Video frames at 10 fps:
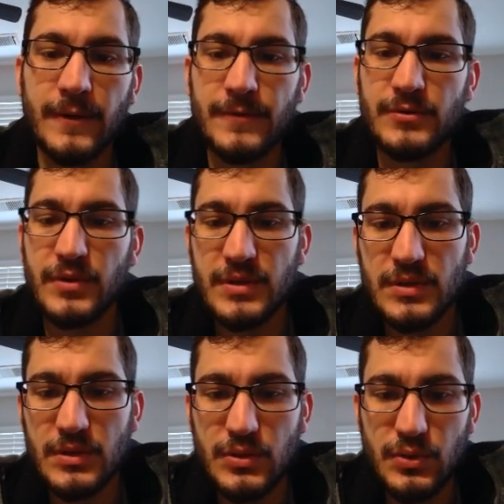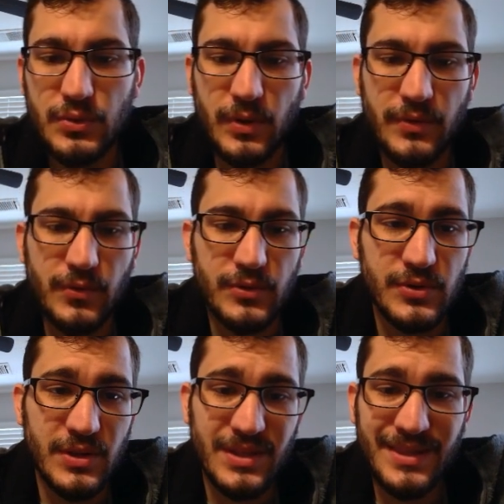So this is a 224.
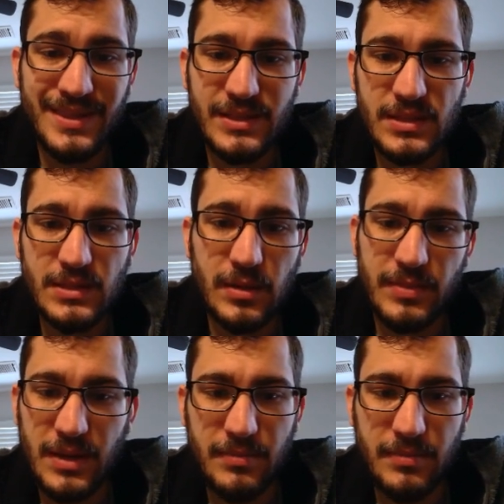So this subnet